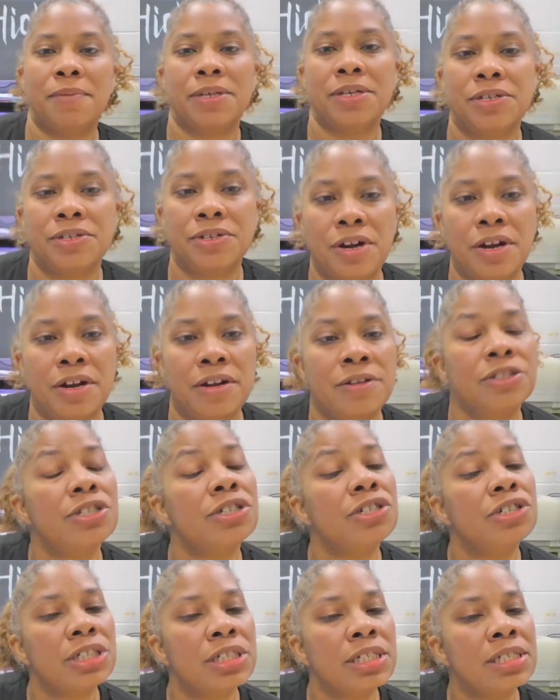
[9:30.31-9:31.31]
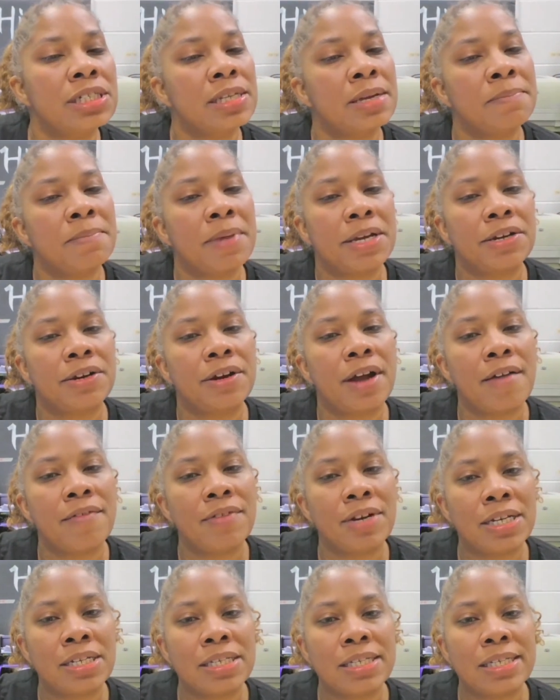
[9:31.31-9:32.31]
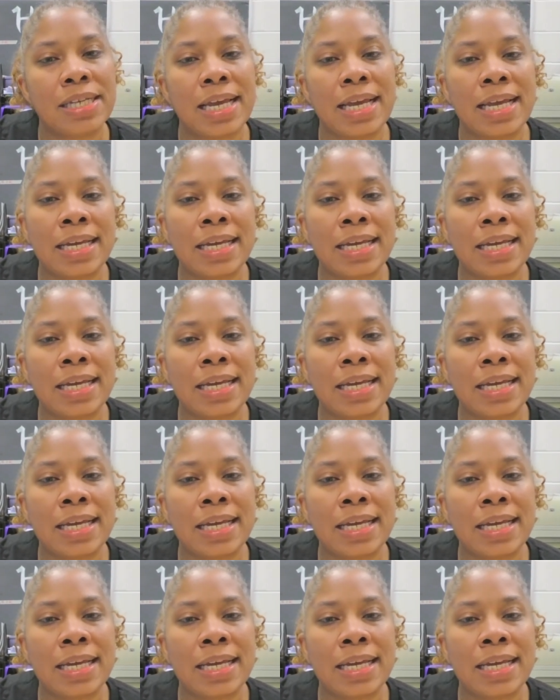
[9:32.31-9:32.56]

build strong assertions, embed your evidence,